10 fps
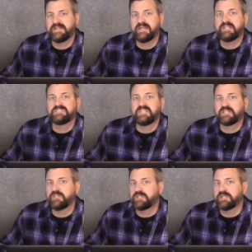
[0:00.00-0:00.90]
now let's
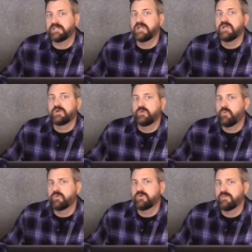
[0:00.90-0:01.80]
take a look at
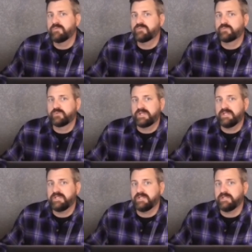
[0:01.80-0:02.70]
corner number
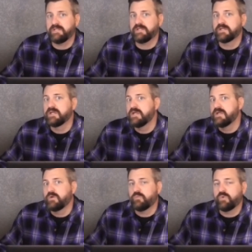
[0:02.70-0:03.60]
3.
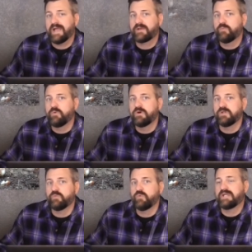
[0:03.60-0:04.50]
Rack
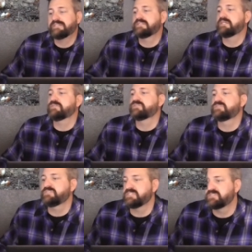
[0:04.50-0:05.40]
1, Whitetail
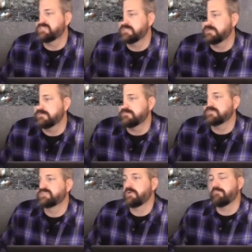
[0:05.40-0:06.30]

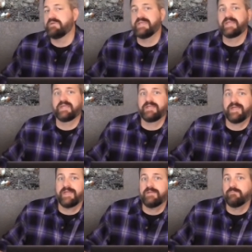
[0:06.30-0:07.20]
Systems, Big
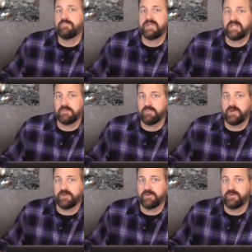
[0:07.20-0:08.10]
Game Peanut
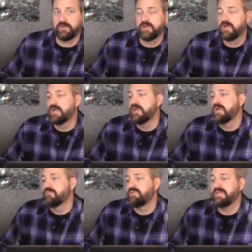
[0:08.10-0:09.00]
Butter,
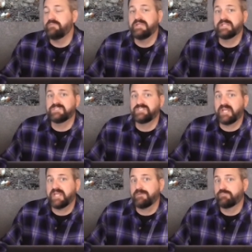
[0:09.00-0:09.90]

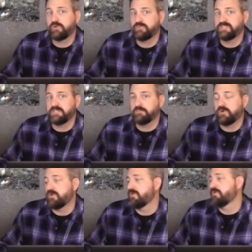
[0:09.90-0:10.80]
PB&J Protein
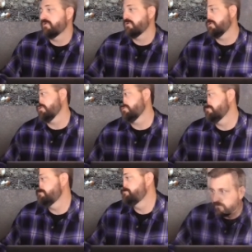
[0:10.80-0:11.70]
Bar.
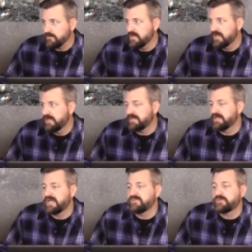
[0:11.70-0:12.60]
At
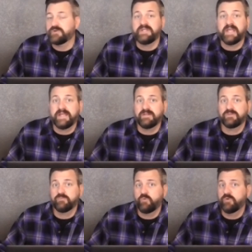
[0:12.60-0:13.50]
9:38 on
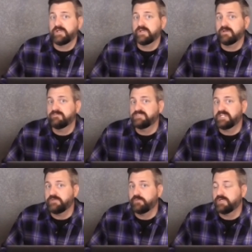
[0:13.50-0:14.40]
the morning of
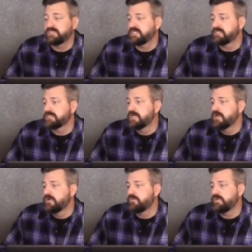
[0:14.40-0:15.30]
January 10th,
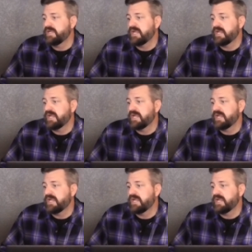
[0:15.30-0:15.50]
we